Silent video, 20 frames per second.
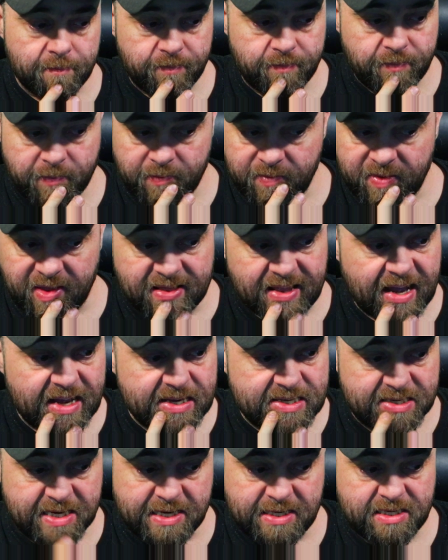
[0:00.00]
The
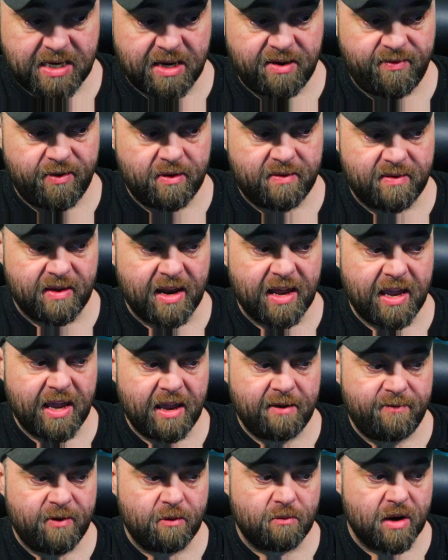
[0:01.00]
last CC for you today,
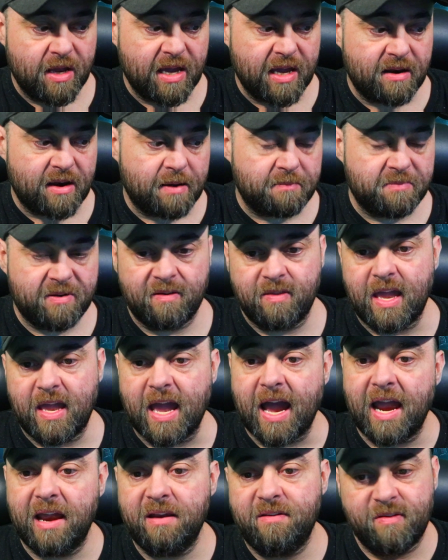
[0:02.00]
if you want to get up to the
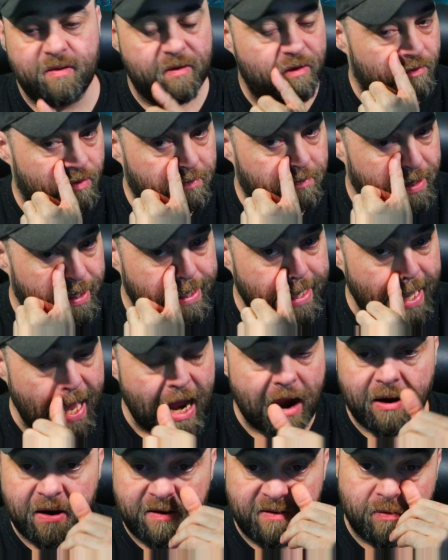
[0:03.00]
A2, would be a
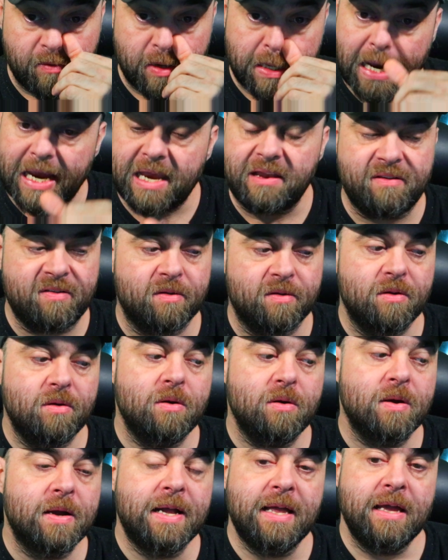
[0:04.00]
Carrack to an A2,
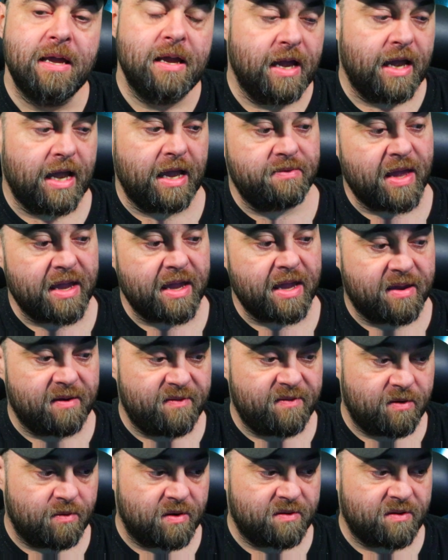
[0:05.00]
and that gives
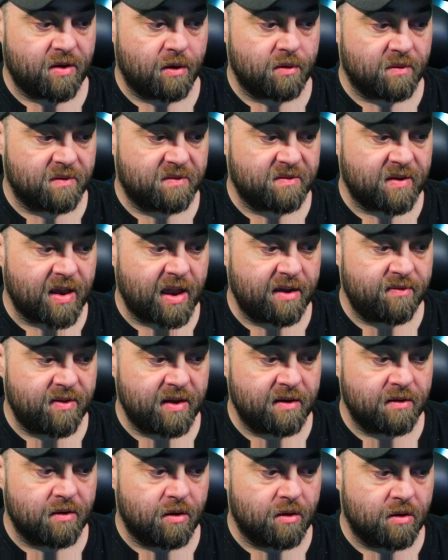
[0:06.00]
you a total
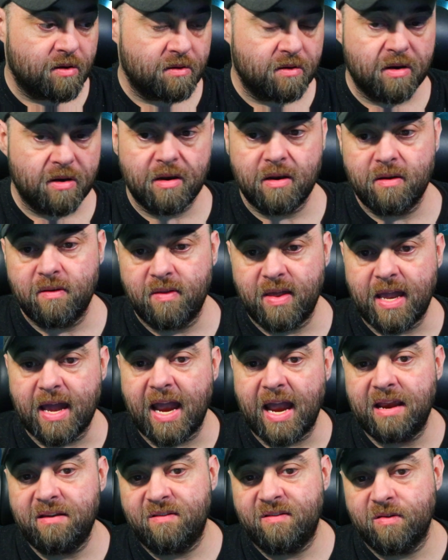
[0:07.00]
saving on the
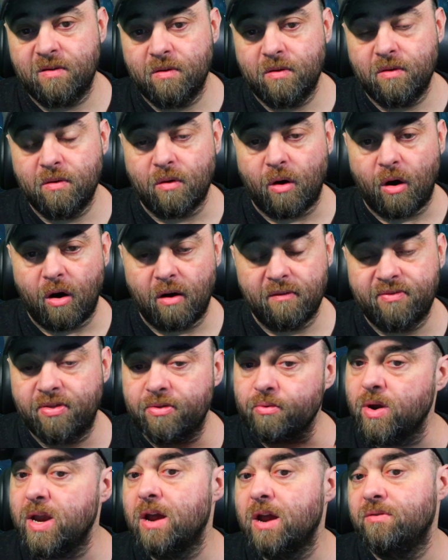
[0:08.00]
A2 of
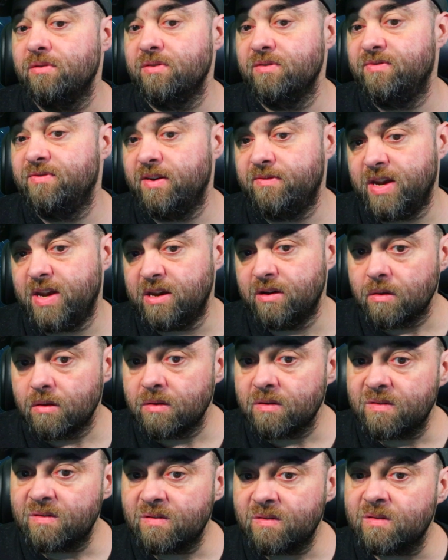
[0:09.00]

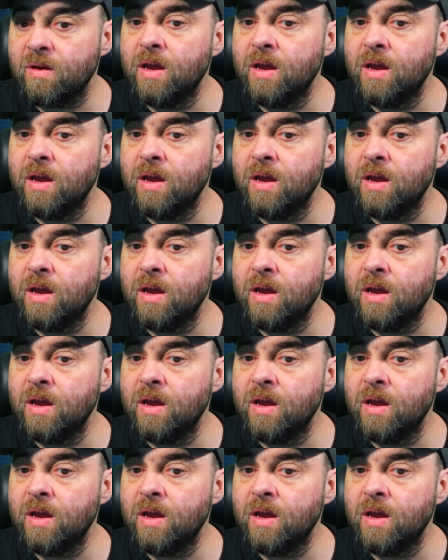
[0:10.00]
$350,